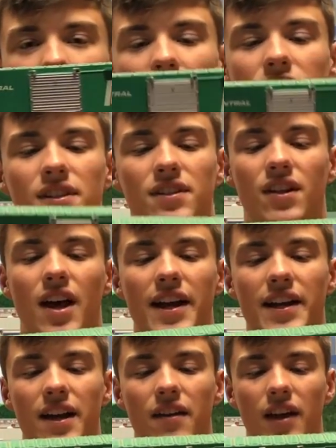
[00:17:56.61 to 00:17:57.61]
is this
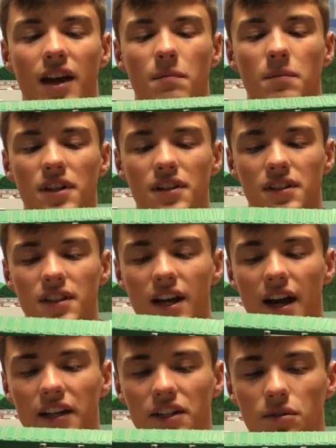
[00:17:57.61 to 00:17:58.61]
Lionel MPC
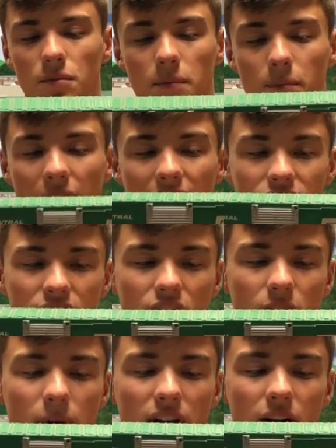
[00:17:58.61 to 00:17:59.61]
High Cube
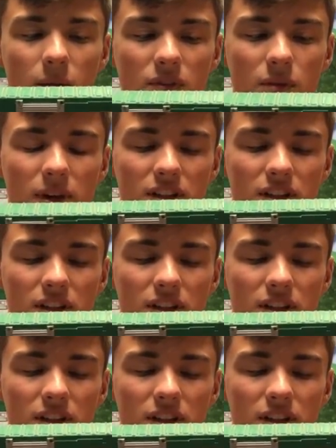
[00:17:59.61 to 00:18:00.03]
boxcar painted up for the Penn